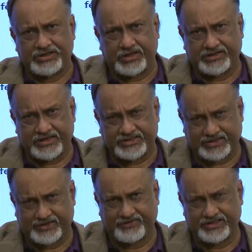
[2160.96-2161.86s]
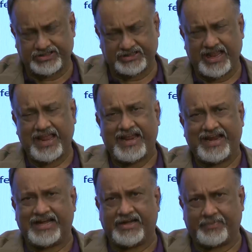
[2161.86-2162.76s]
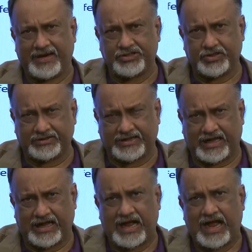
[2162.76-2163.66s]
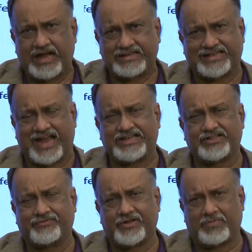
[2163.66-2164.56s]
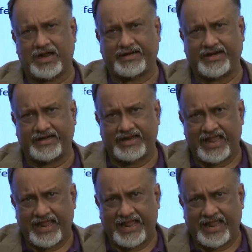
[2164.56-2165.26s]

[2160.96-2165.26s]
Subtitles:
on the service, it depends on the size of the market,